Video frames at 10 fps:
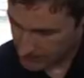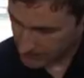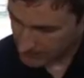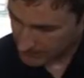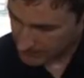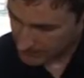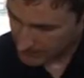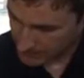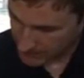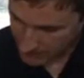
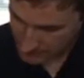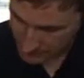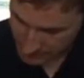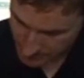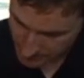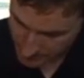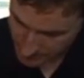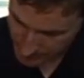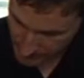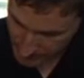
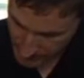[no speech]